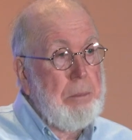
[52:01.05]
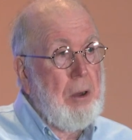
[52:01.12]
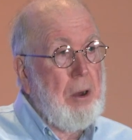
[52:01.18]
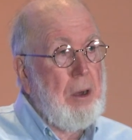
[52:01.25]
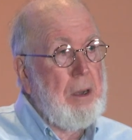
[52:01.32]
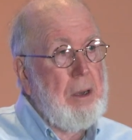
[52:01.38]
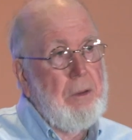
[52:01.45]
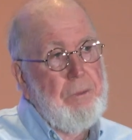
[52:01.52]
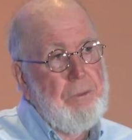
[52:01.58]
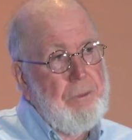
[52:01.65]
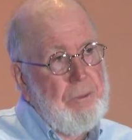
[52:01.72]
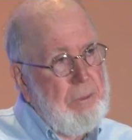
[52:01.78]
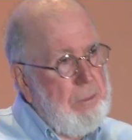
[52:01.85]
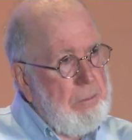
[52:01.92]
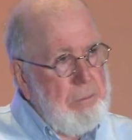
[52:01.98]
part of
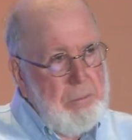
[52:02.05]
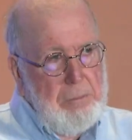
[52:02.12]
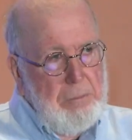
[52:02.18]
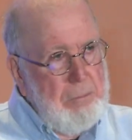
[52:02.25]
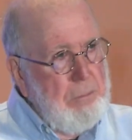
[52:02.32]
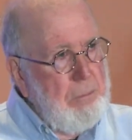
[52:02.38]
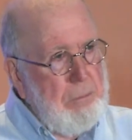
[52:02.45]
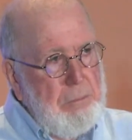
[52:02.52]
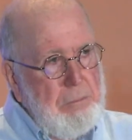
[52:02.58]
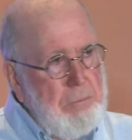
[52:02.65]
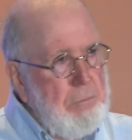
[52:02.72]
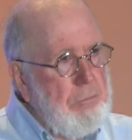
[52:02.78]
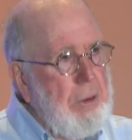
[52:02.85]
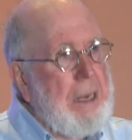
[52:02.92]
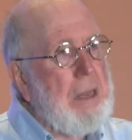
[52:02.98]

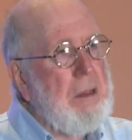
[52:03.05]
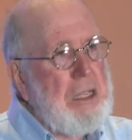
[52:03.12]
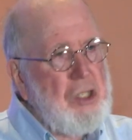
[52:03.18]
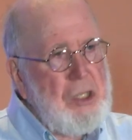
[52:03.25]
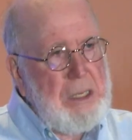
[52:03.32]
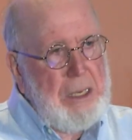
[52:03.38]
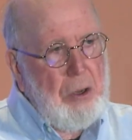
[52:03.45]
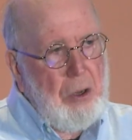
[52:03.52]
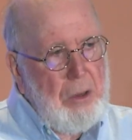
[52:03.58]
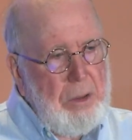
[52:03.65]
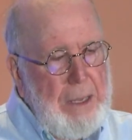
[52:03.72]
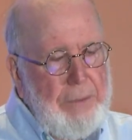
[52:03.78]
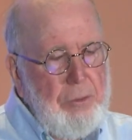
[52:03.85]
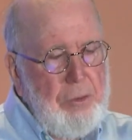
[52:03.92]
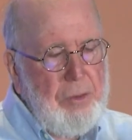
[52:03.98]
regulation at all
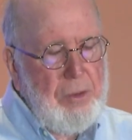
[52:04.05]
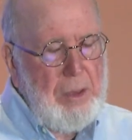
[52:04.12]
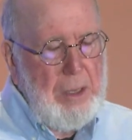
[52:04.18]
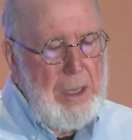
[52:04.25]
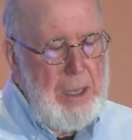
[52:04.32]
levels,